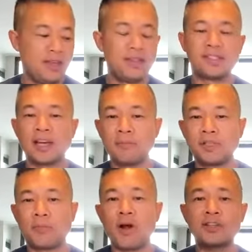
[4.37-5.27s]
This
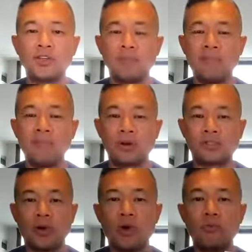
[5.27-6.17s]
segment's brought to you by
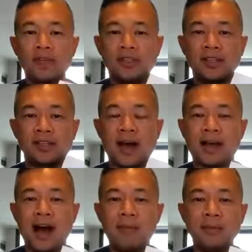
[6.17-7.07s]
booksgrowbusiness.com.